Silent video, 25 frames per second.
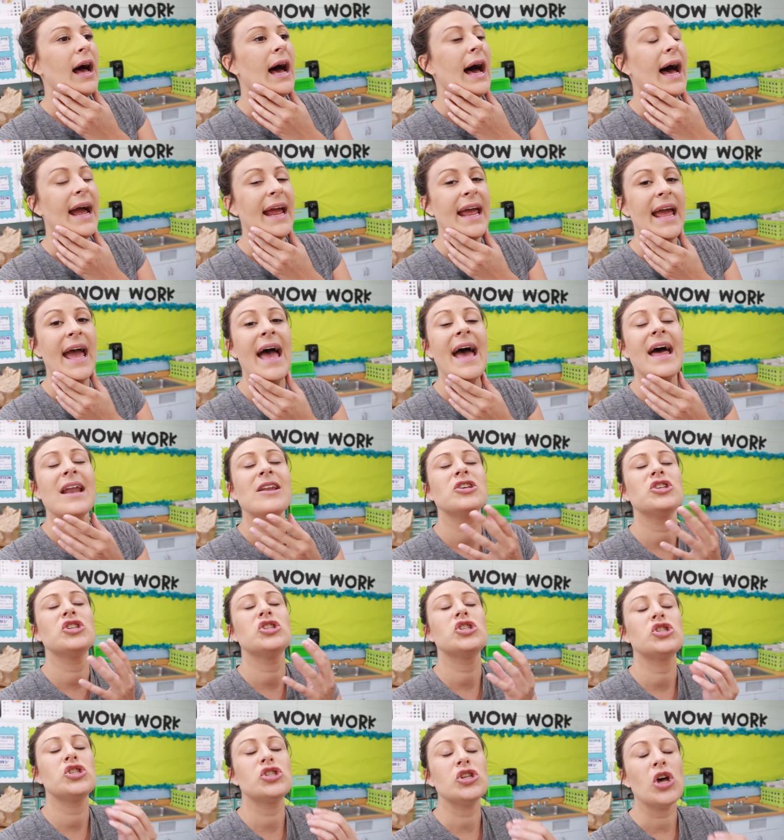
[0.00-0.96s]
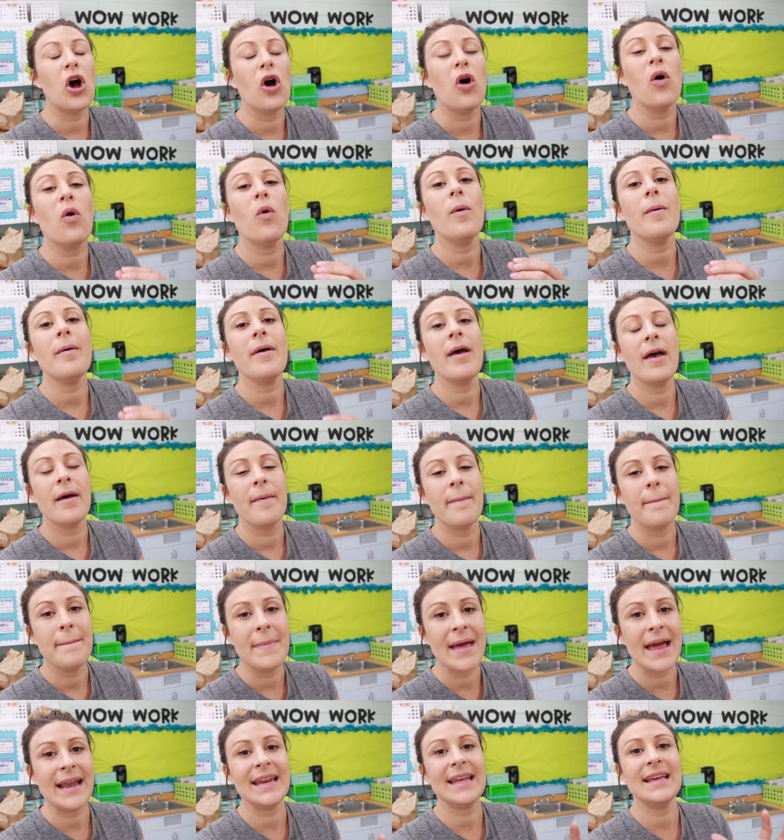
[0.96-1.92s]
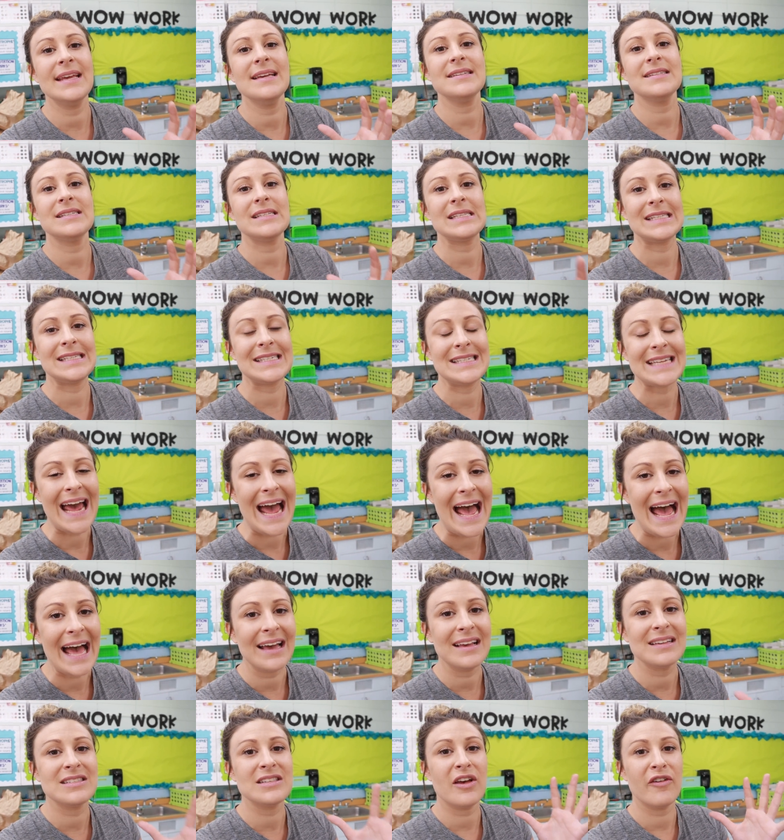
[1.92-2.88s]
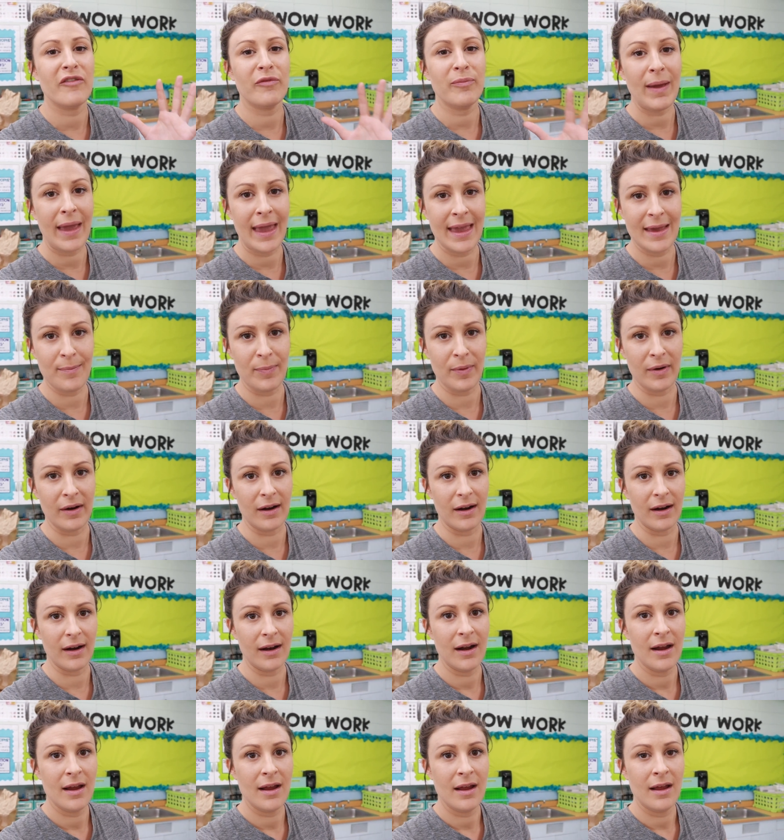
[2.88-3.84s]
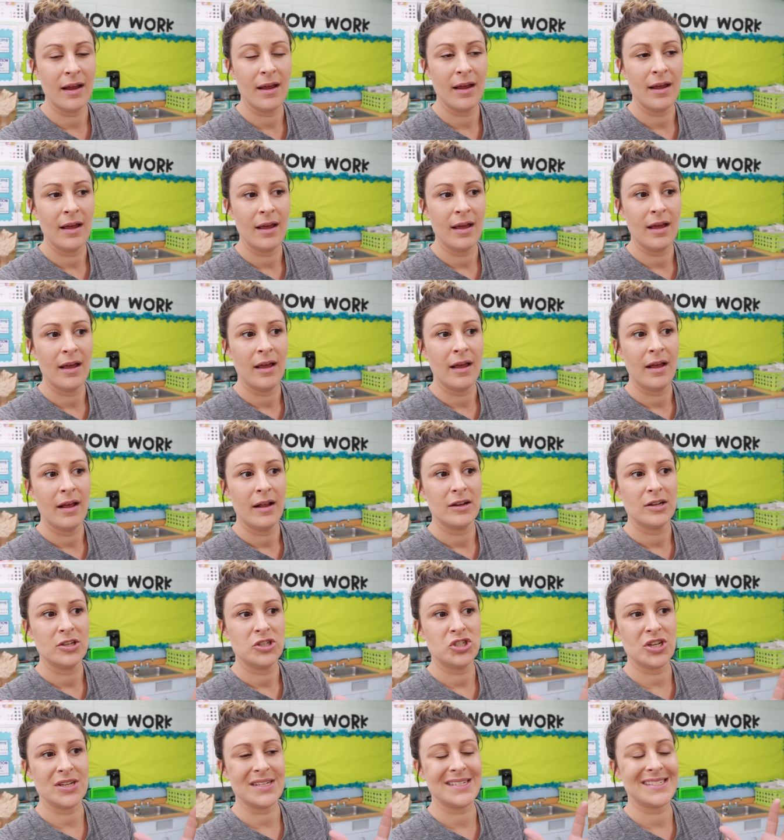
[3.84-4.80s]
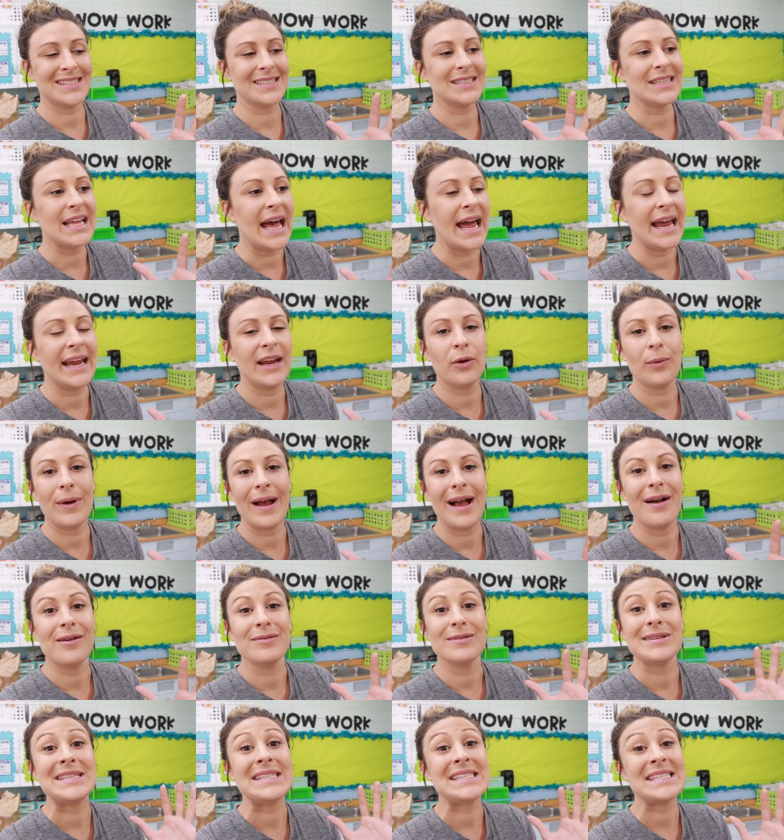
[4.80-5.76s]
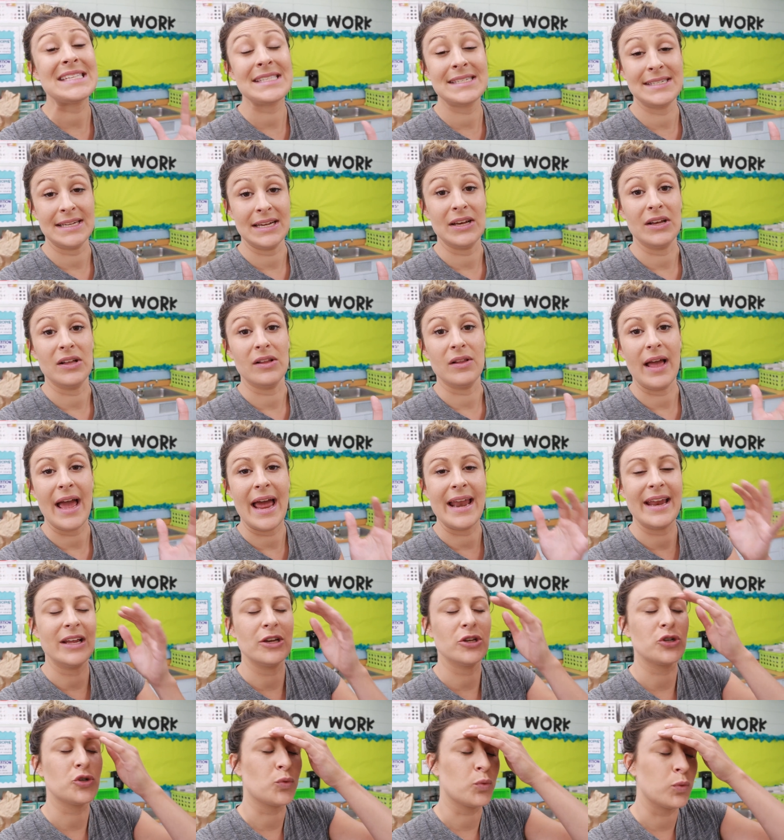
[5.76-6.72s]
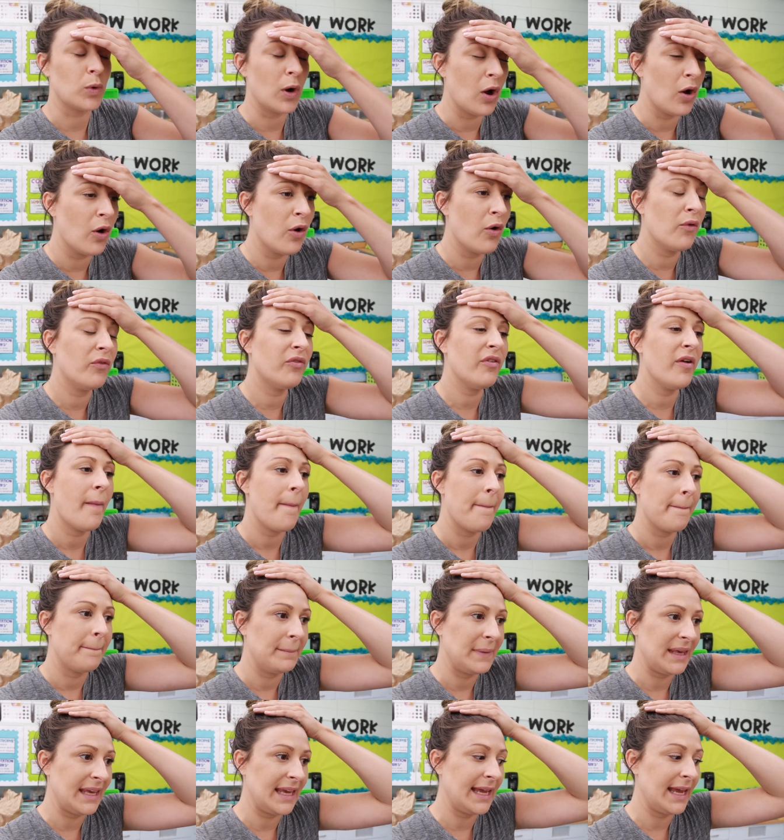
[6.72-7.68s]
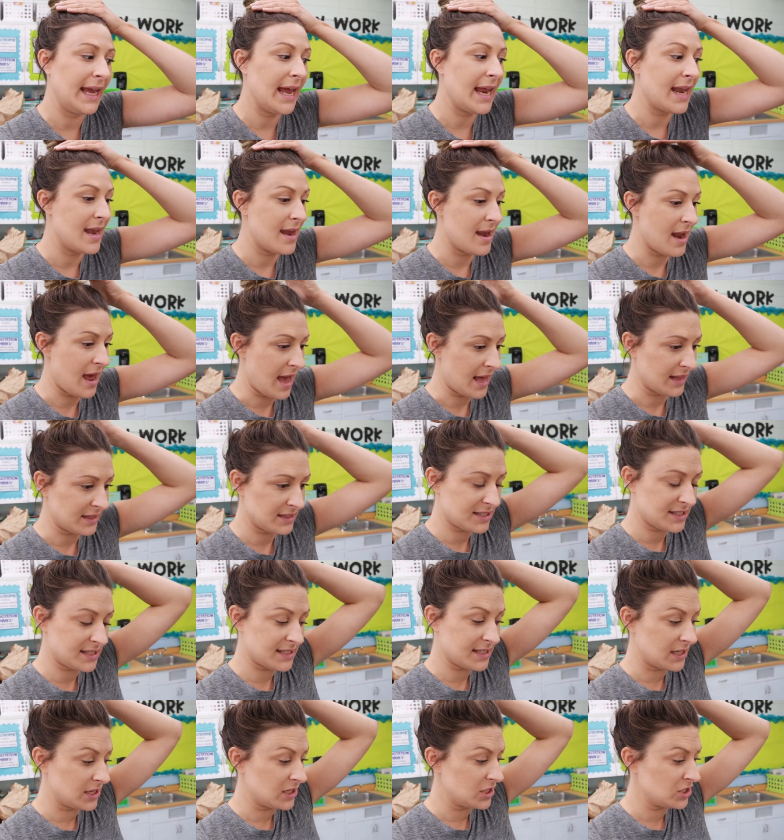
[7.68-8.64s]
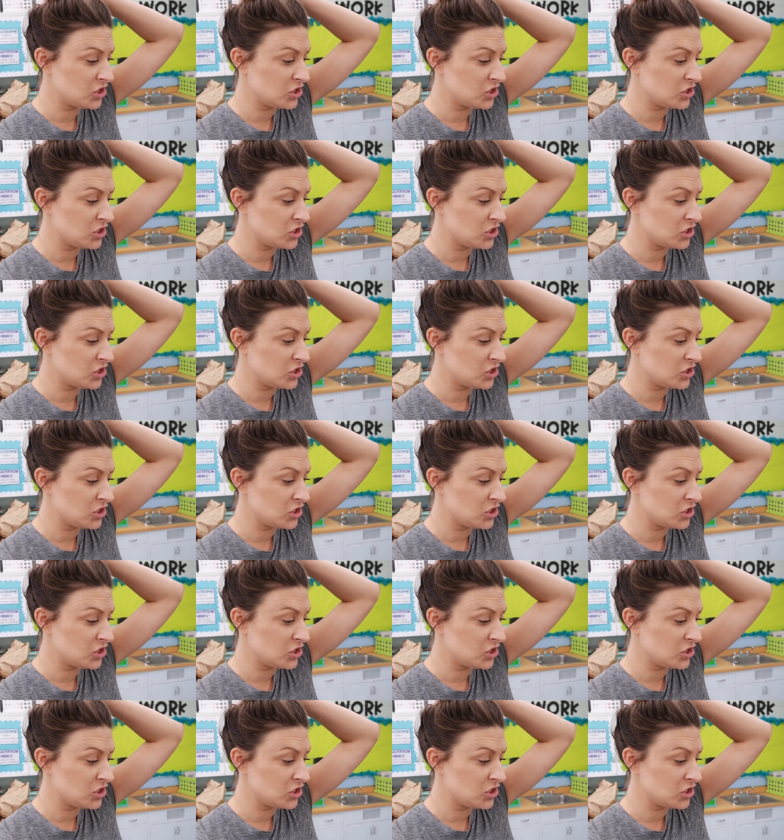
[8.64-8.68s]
I had so many stacks of paper just lying around still, and it drove me nuts.